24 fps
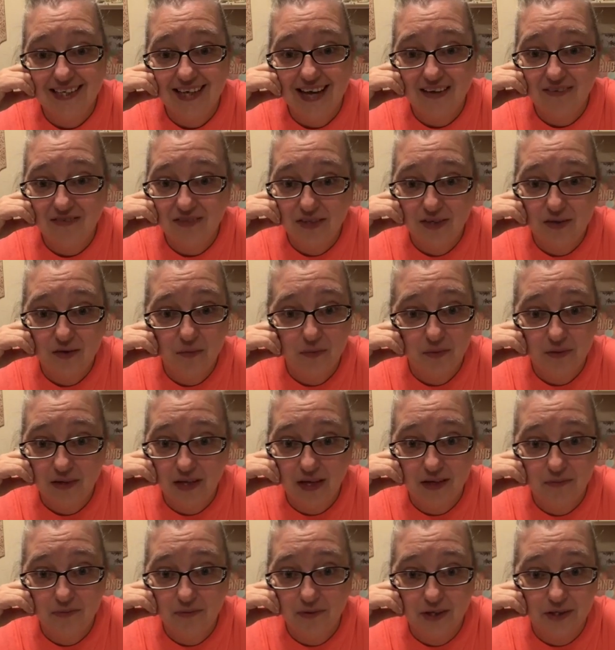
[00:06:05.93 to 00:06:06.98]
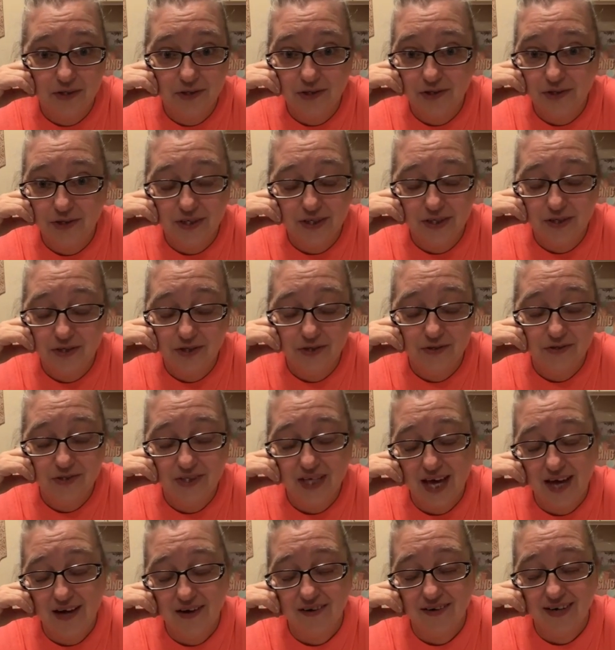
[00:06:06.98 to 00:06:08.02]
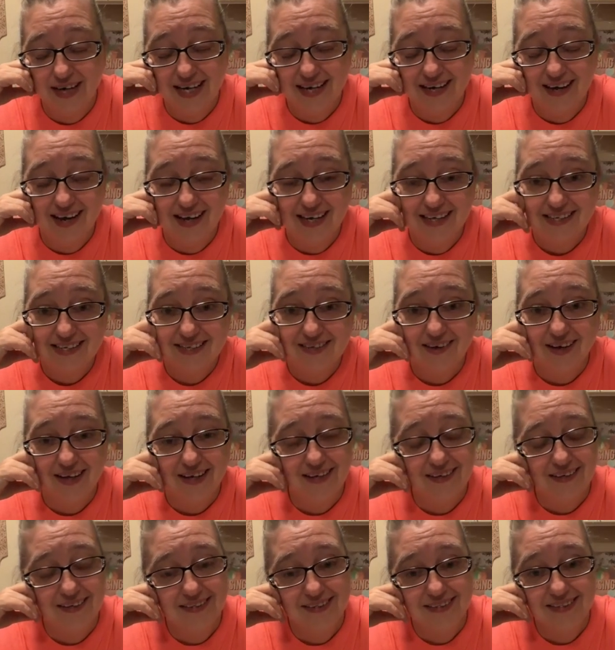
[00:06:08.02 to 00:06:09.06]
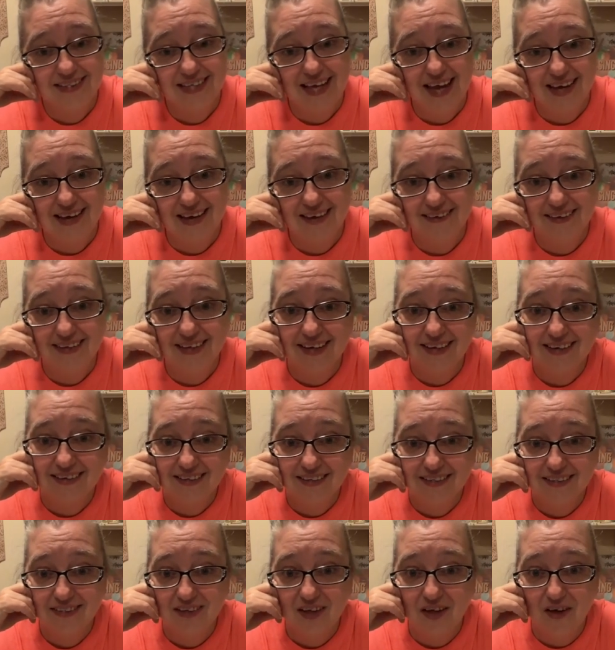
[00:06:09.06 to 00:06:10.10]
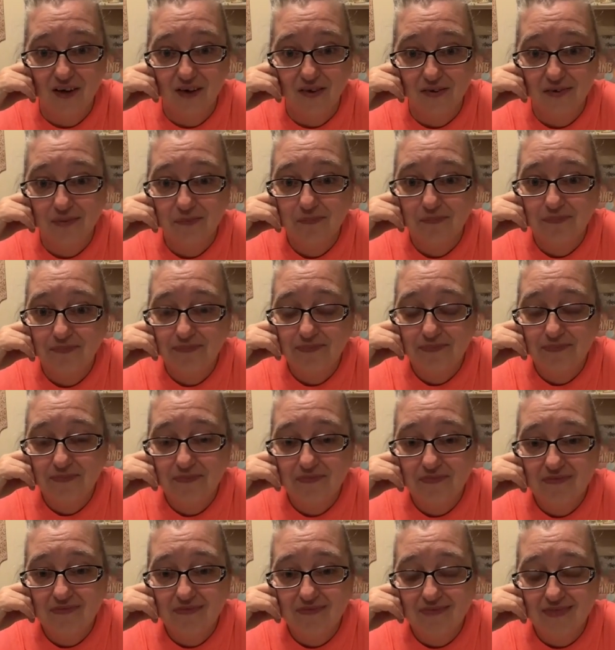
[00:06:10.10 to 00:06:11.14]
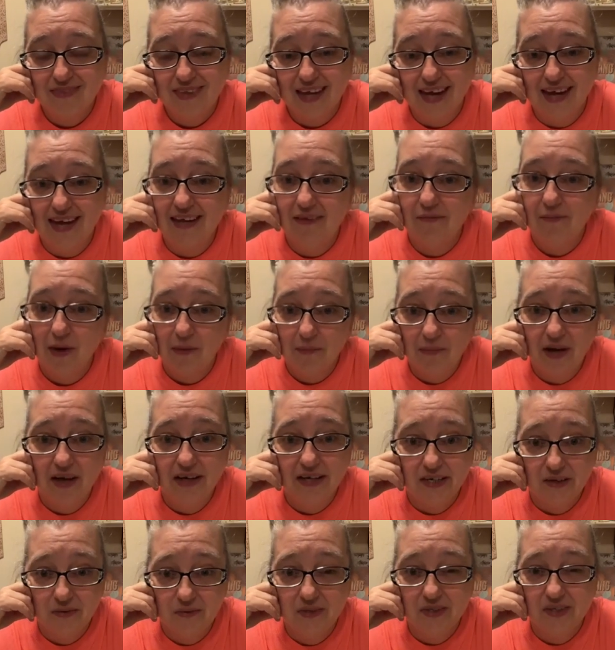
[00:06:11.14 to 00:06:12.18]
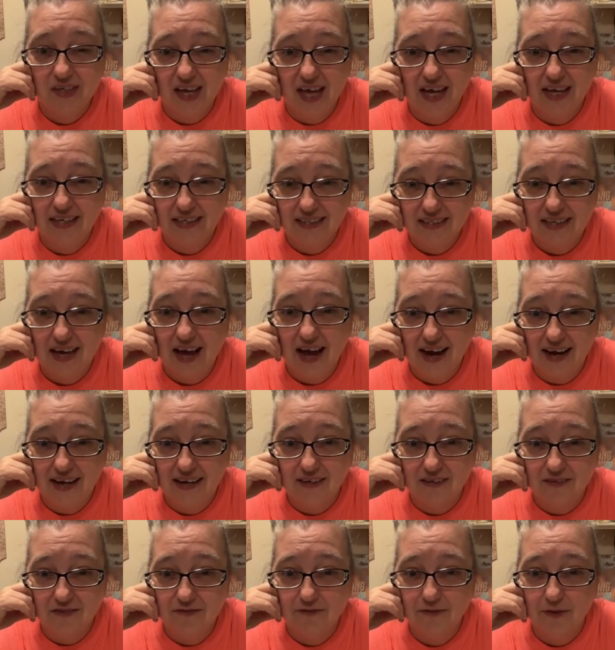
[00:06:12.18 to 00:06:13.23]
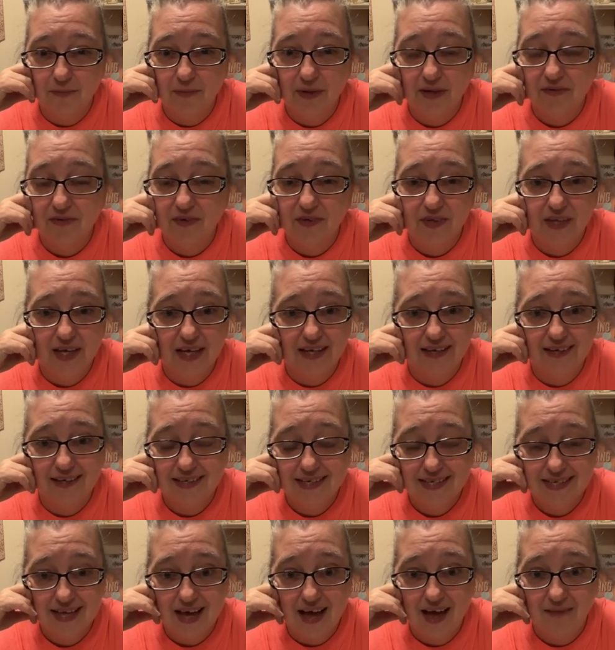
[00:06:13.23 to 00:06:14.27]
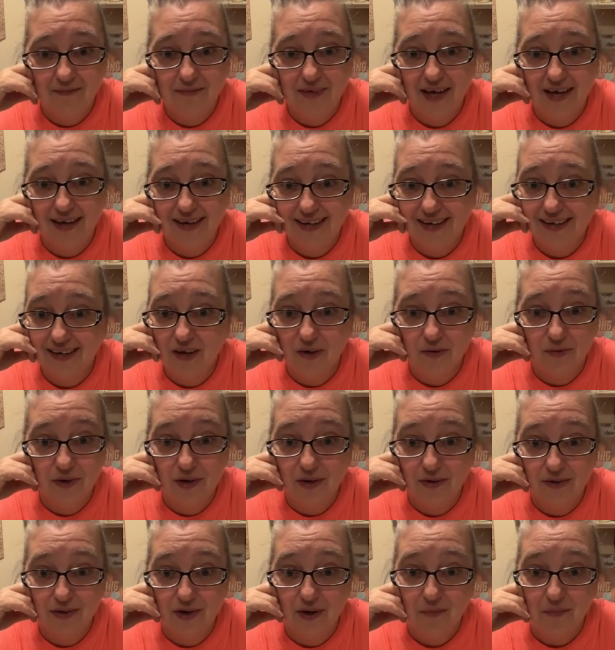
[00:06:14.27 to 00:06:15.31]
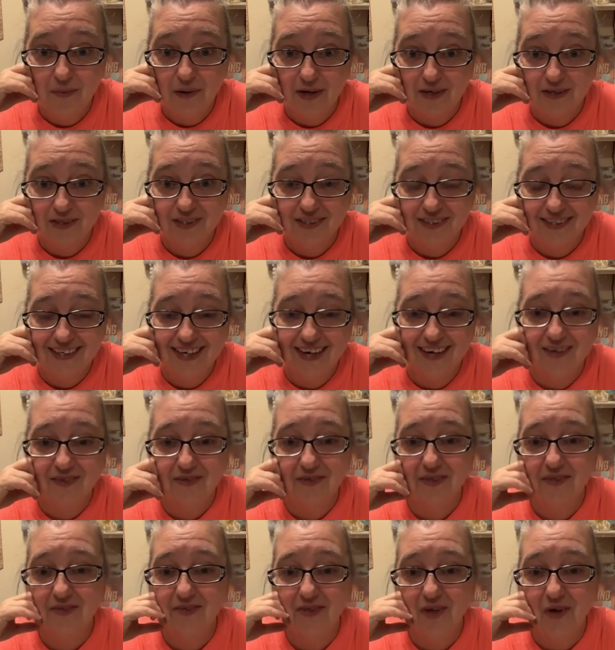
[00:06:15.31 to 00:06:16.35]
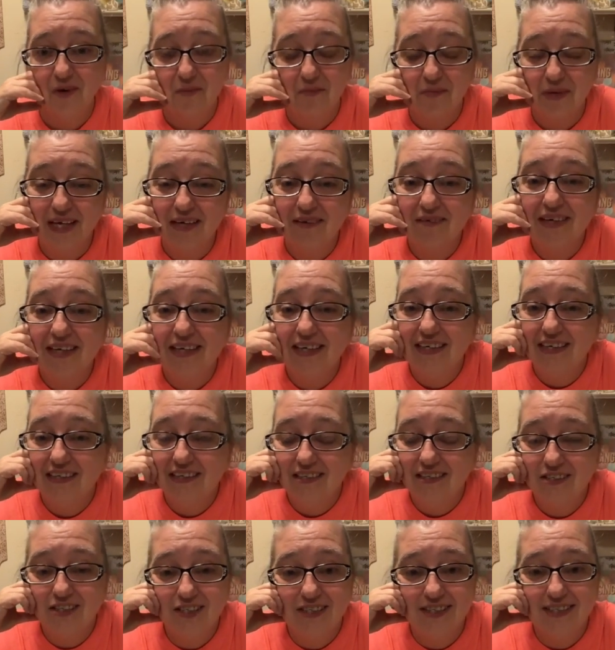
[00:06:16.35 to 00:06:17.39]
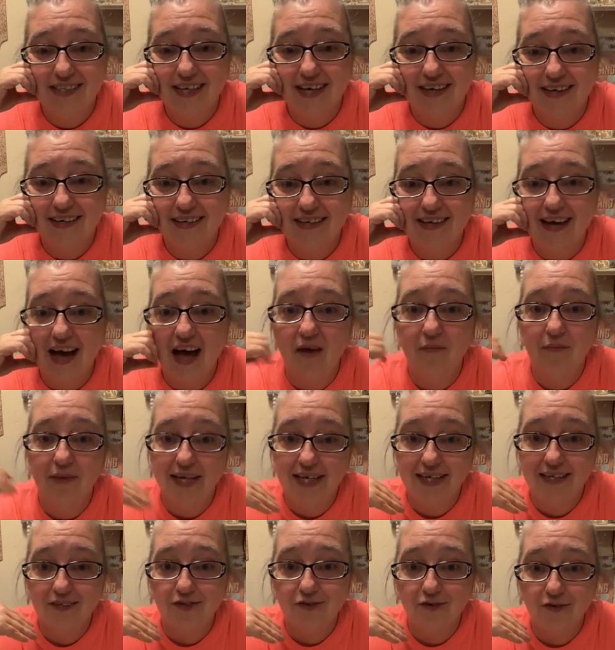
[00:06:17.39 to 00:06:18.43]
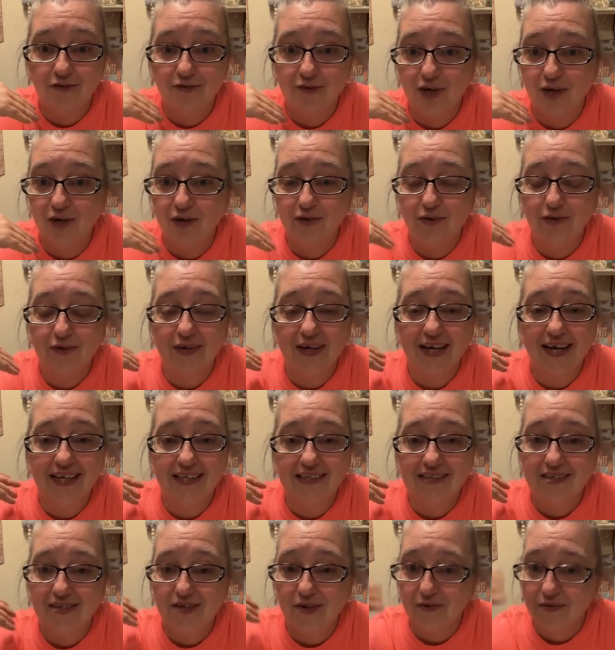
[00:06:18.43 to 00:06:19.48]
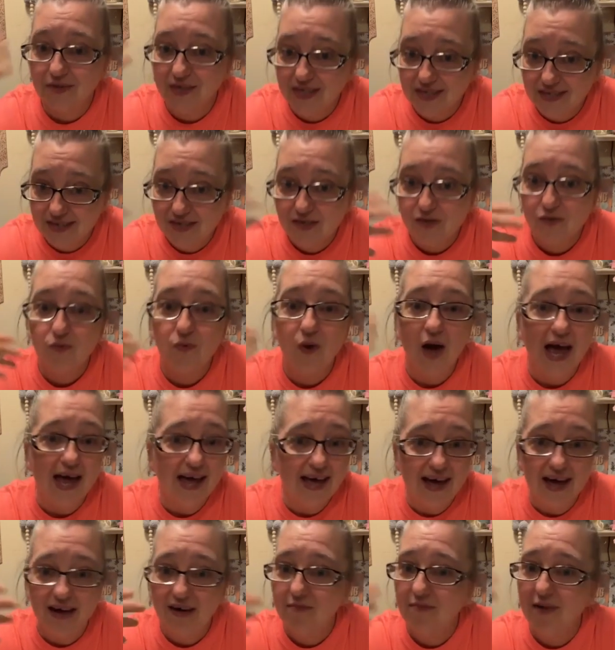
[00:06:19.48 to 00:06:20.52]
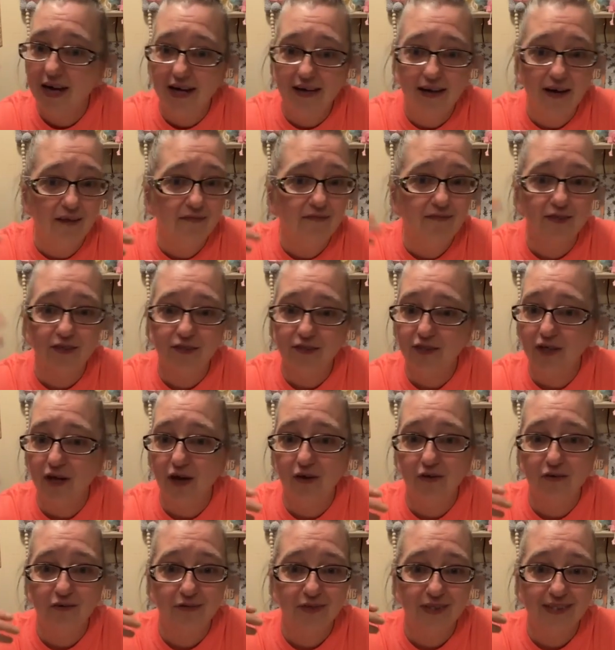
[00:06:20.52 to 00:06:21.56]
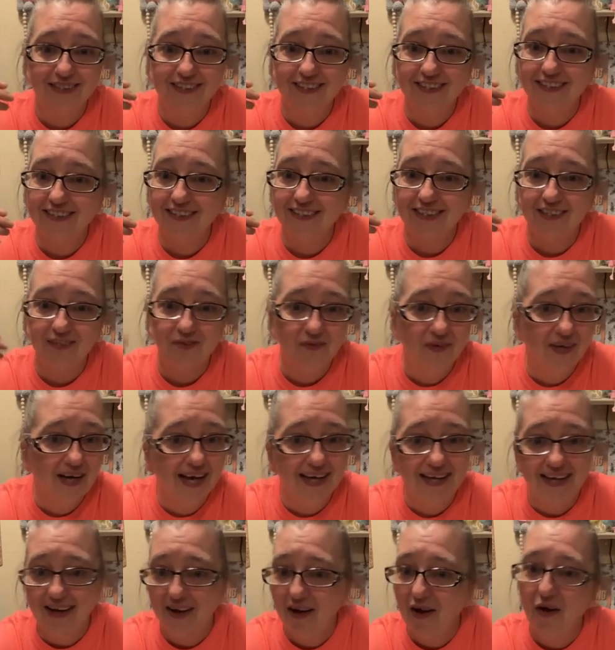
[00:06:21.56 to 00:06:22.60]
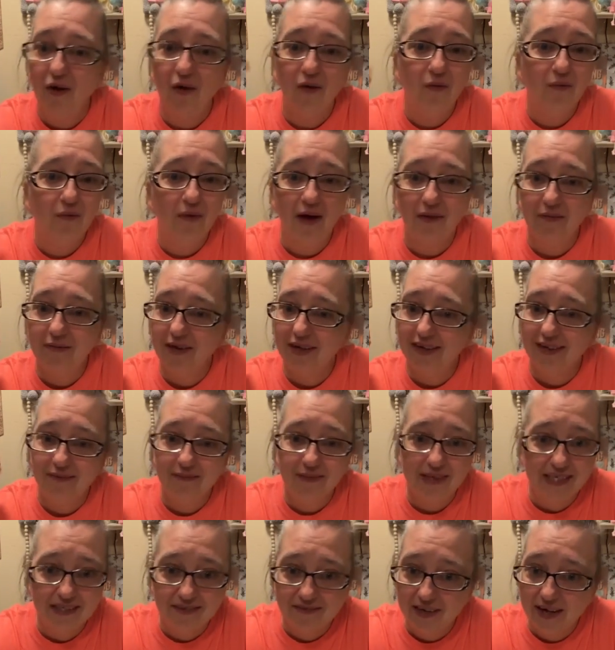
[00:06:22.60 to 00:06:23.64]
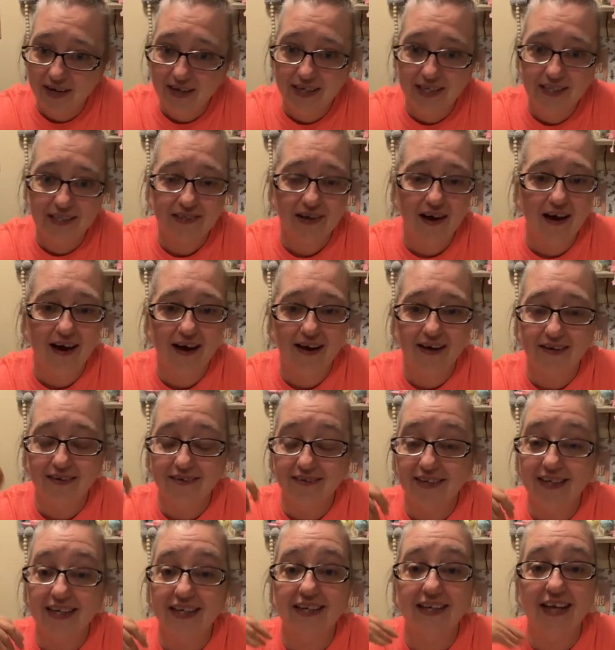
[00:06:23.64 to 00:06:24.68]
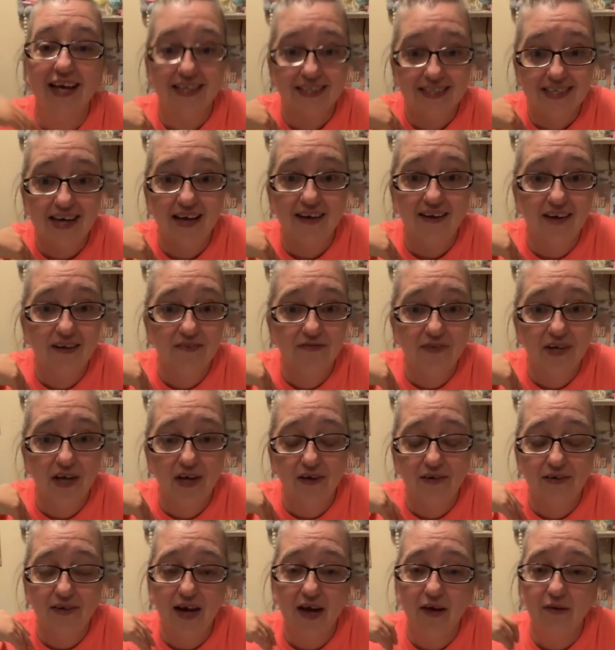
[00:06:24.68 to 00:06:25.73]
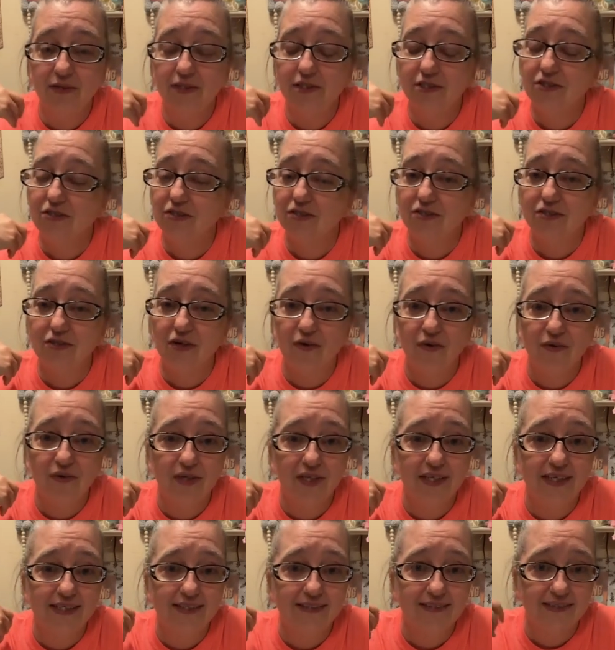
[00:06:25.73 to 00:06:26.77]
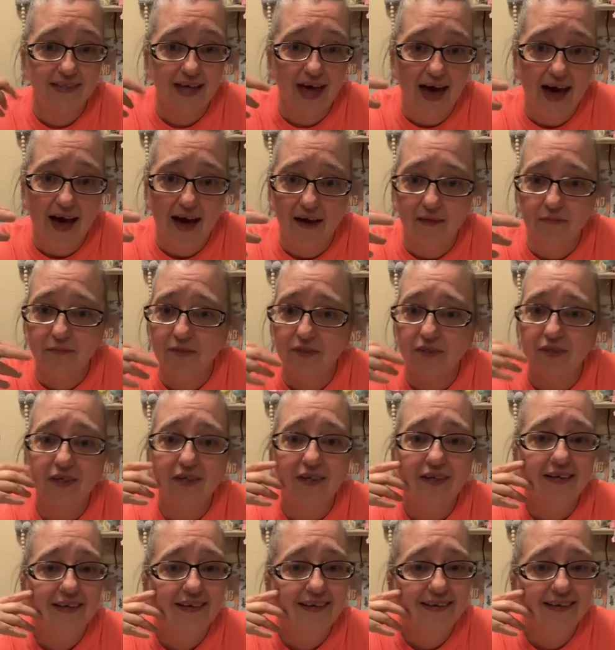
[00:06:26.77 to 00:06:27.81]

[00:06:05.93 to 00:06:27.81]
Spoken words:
did have a little blood pressure issue Saturday night, so I couldn't stay out there as long, and my body was kind of tired from everything because I'm not a go person. Carol Ruth told me, she said, I'm an introvert, and so this is way out of my comfort zone. And she says, when I get home, I'm going to be very tired. And that's how I felt. I was just totally zapped,